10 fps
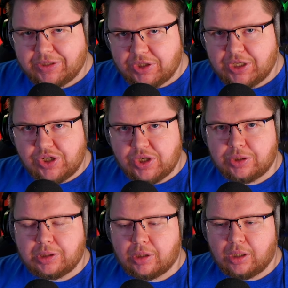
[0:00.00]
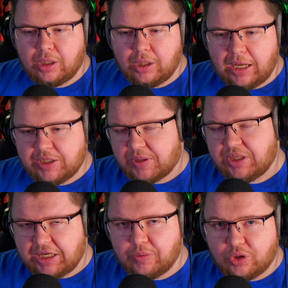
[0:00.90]
decision,
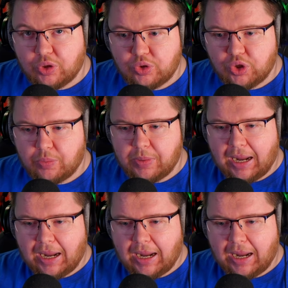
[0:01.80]
especially here on YouTube.